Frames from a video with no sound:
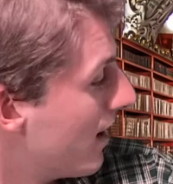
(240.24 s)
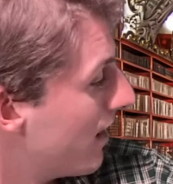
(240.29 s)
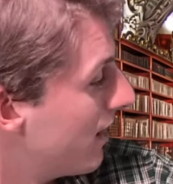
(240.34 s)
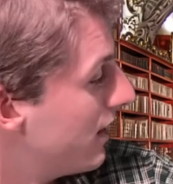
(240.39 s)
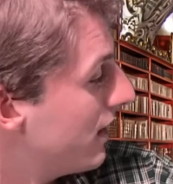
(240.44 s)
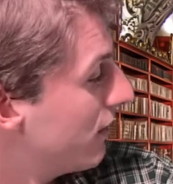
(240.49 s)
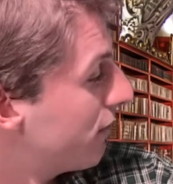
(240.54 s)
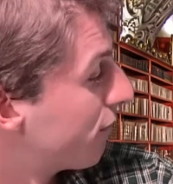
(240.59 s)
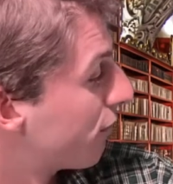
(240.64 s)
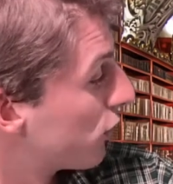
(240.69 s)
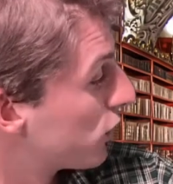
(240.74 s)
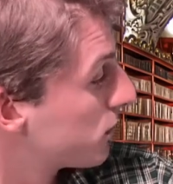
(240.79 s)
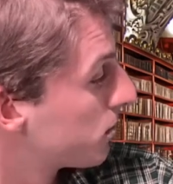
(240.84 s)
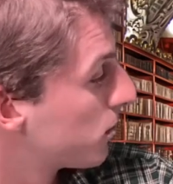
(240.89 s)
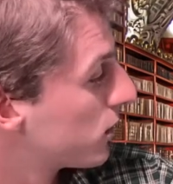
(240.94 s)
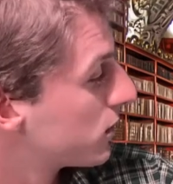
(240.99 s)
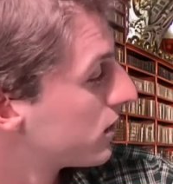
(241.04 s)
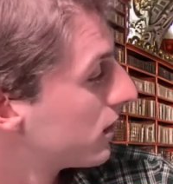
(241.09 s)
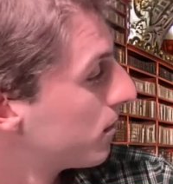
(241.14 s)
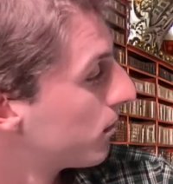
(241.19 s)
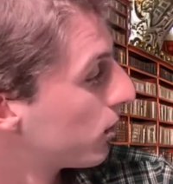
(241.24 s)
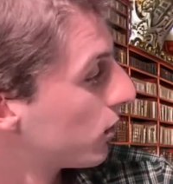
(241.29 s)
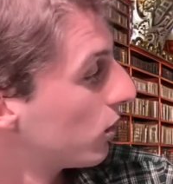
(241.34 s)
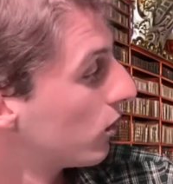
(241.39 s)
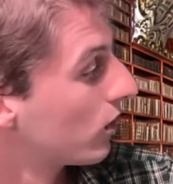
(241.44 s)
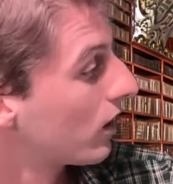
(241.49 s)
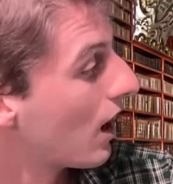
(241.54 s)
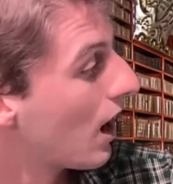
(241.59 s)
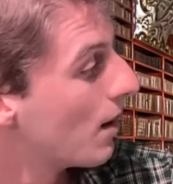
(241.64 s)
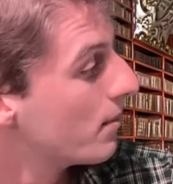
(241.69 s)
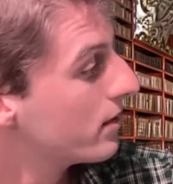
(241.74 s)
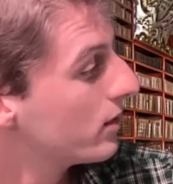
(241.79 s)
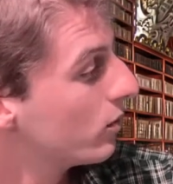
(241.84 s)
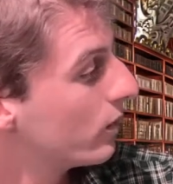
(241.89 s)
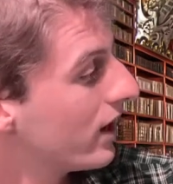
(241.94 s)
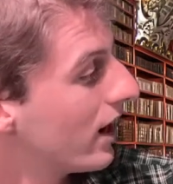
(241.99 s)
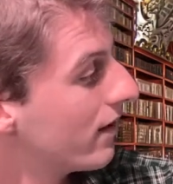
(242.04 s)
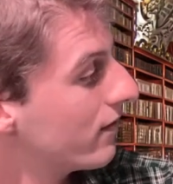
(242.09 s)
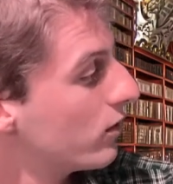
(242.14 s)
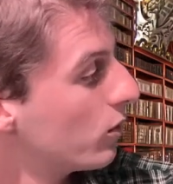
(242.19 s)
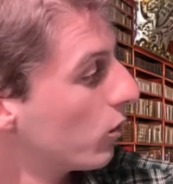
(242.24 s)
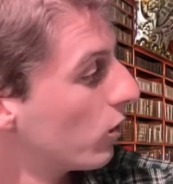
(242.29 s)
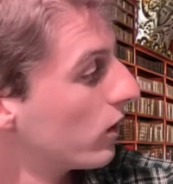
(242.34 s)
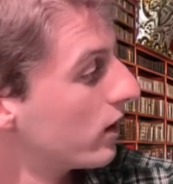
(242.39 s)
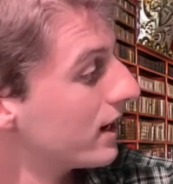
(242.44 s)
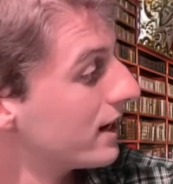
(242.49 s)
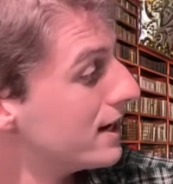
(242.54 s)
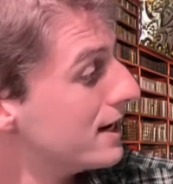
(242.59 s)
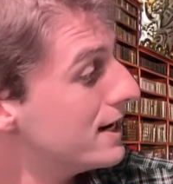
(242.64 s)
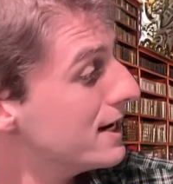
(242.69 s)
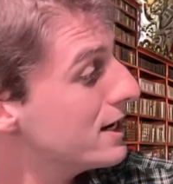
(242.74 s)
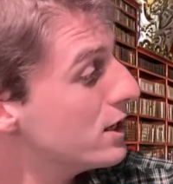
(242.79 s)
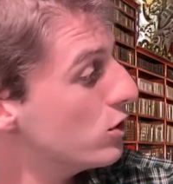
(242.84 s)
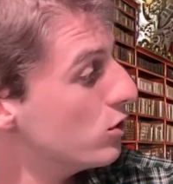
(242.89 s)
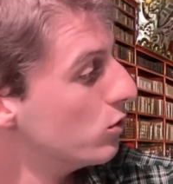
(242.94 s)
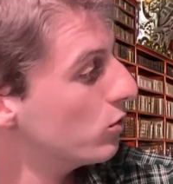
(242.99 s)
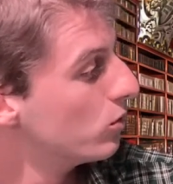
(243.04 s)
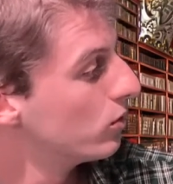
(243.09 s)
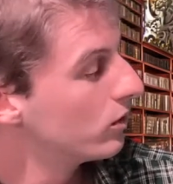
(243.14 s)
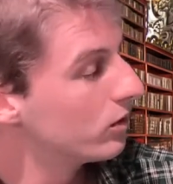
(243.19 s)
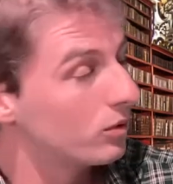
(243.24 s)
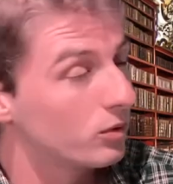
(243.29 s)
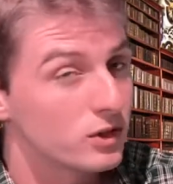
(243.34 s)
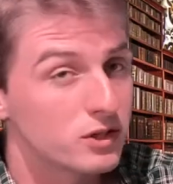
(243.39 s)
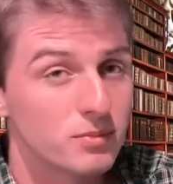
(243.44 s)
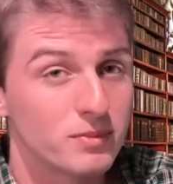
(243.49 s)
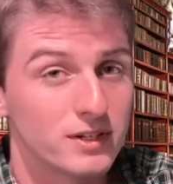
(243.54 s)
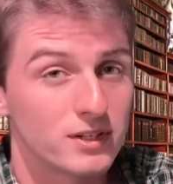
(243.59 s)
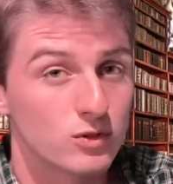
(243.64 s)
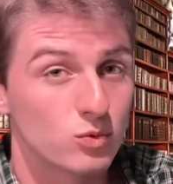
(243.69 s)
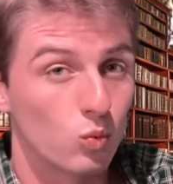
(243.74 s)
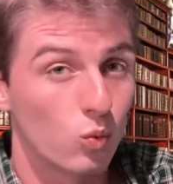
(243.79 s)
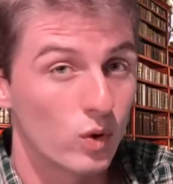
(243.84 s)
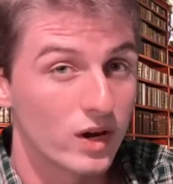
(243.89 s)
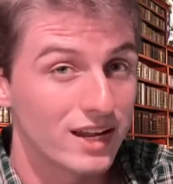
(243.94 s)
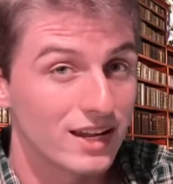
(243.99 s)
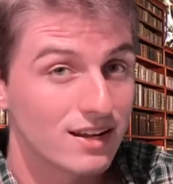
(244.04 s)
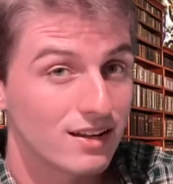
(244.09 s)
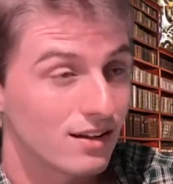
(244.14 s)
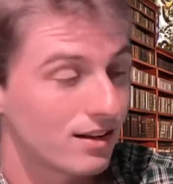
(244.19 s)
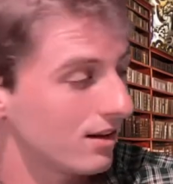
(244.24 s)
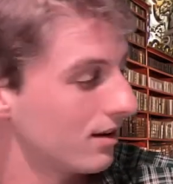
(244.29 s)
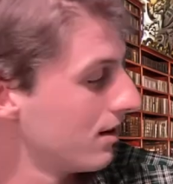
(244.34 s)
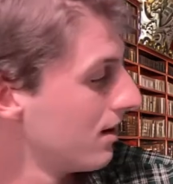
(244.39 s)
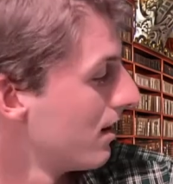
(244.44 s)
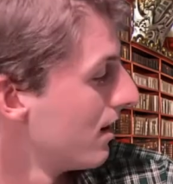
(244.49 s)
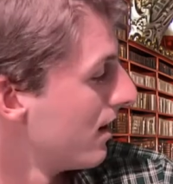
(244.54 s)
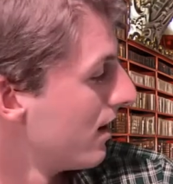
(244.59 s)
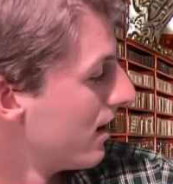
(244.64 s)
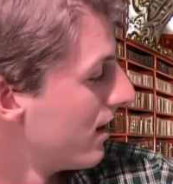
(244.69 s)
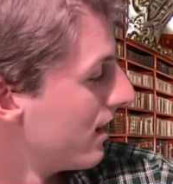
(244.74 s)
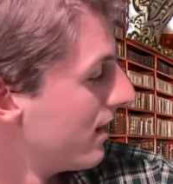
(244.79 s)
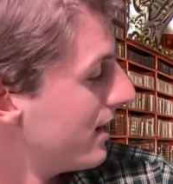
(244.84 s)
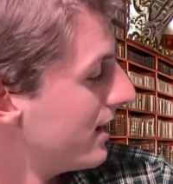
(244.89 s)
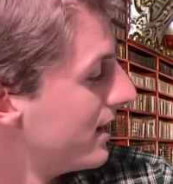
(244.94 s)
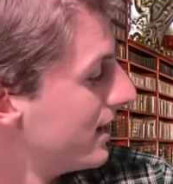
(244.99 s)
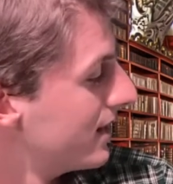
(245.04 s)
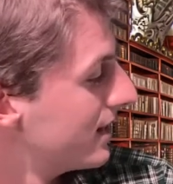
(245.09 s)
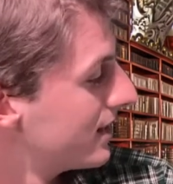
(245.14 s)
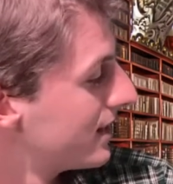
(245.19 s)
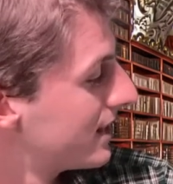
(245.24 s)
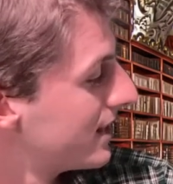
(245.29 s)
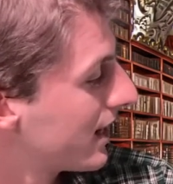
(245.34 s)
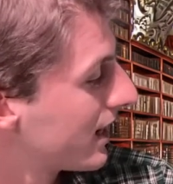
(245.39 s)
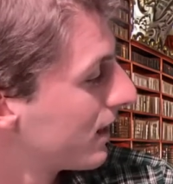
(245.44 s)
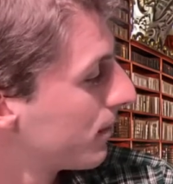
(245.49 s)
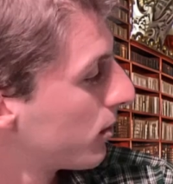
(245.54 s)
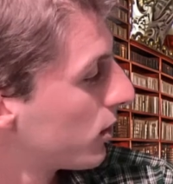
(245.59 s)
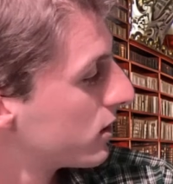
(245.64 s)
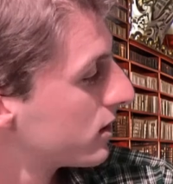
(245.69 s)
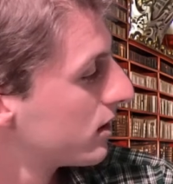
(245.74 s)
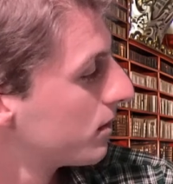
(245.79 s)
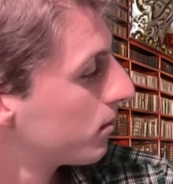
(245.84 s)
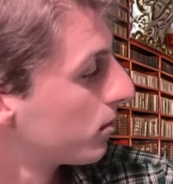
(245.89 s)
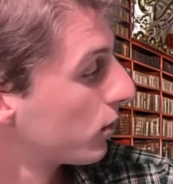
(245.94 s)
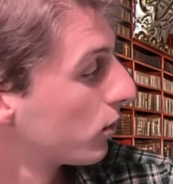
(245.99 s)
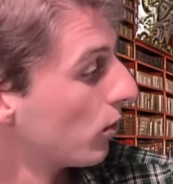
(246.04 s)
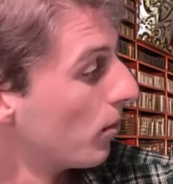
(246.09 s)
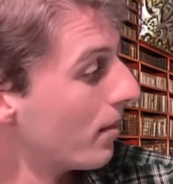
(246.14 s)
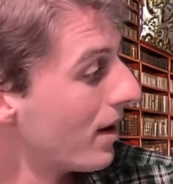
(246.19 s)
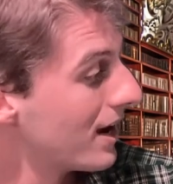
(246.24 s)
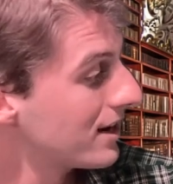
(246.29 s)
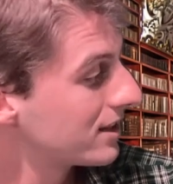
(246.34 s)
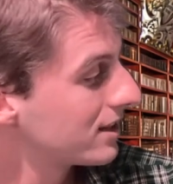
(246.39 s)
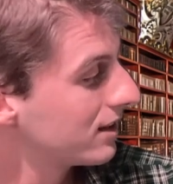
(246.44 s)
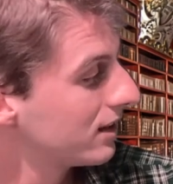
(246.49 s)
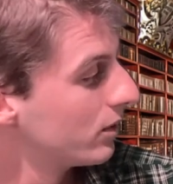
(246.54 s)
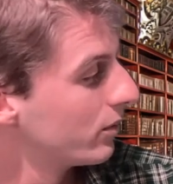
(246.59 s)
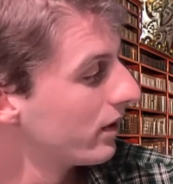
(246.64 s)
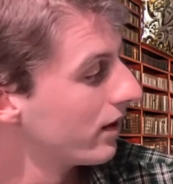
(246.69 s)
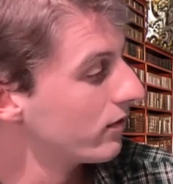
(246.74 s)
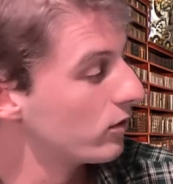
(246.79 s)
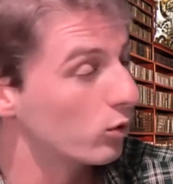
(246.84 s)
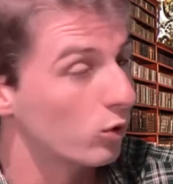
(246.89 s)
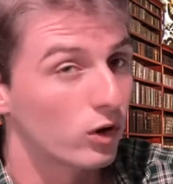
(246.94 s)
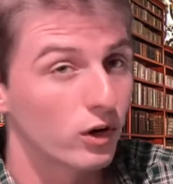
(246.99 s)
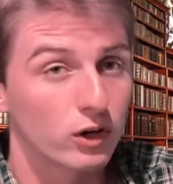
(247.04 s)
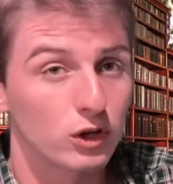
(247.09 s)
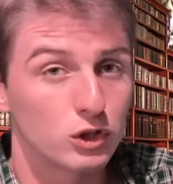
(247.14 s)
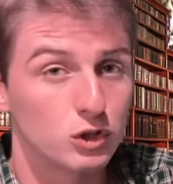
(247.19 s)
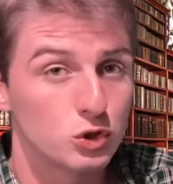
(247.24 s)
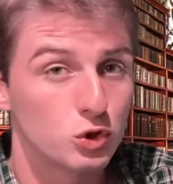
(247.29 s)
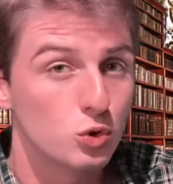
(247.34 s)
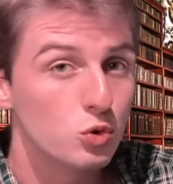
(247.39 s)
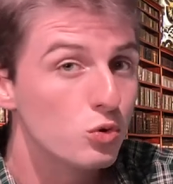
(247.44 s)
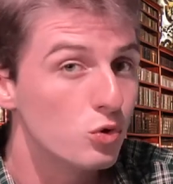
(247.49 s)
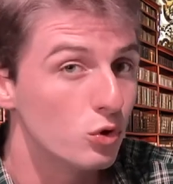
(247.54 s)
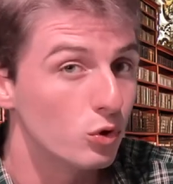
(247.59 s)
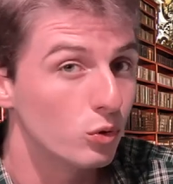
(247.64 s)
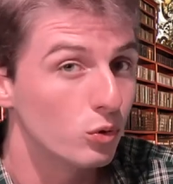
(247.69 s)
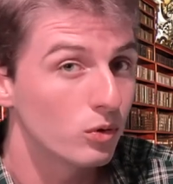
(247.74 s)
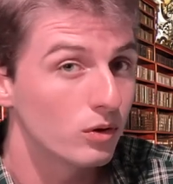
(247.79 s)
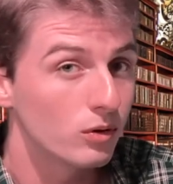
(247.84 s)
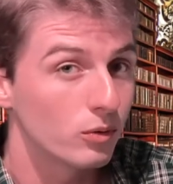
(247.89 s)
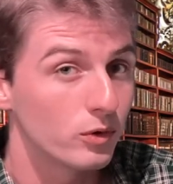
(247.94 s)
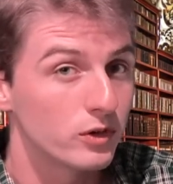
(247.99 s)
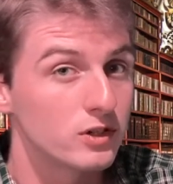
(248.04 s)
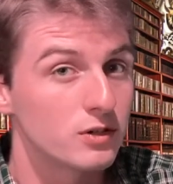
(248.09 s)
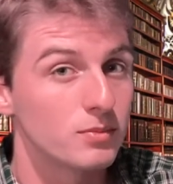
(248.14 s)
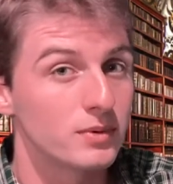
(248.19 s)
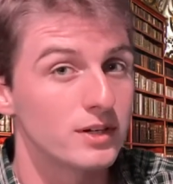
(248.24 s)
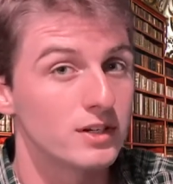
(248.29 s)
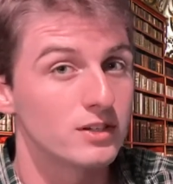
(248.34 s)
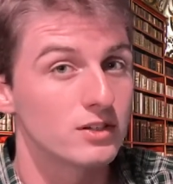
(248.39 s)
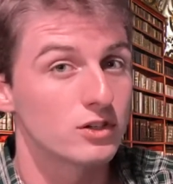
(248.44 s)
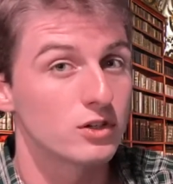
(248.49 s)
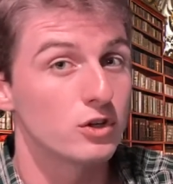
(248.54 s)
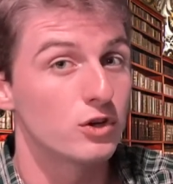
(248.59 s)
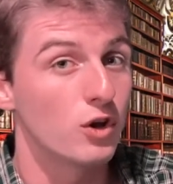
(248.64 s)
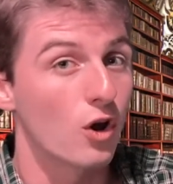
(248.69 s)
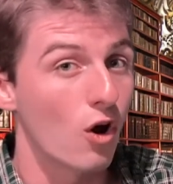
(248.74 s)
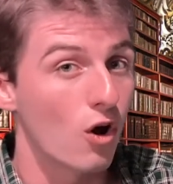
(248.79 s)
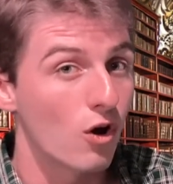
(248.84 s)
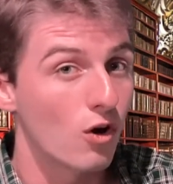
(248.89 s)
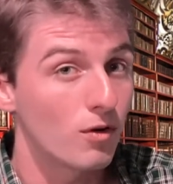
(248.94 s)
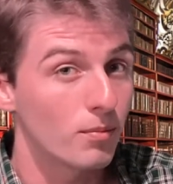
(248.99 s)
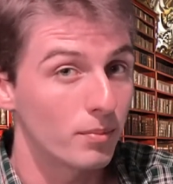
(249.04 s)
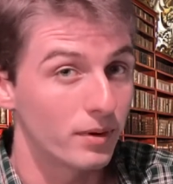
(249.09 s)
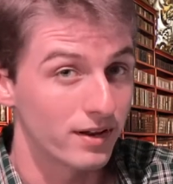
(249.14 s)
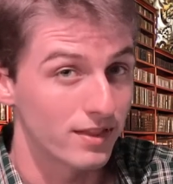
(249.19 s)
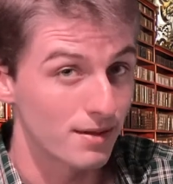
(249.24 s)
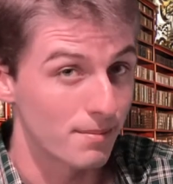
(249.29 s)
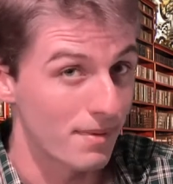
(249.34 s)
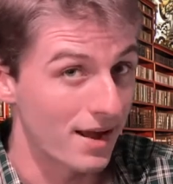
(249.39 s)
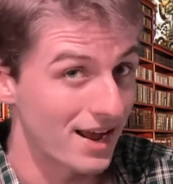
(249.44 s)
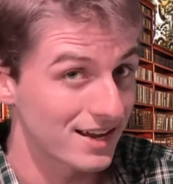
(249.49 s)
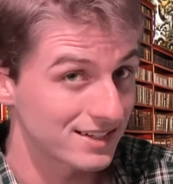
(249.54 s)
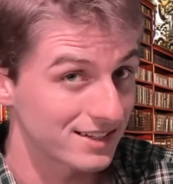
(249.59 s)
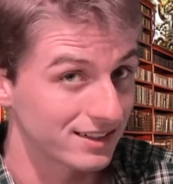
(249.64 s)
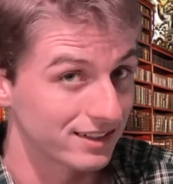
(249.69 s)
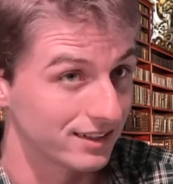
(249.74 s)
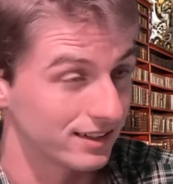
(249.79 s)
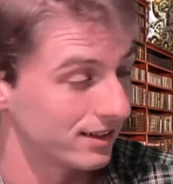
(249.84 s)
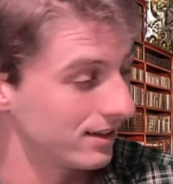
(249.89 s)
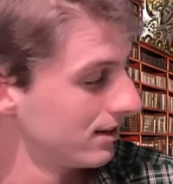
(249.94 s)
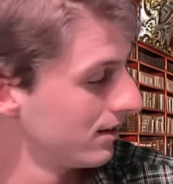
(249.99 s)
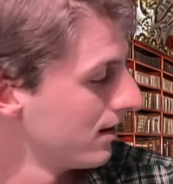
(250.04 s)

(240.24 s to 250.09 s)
The first person plural common, we have the word ninu, which means we. The second person plural masculine, we have the word atunu, which means y'all, but in the masculine.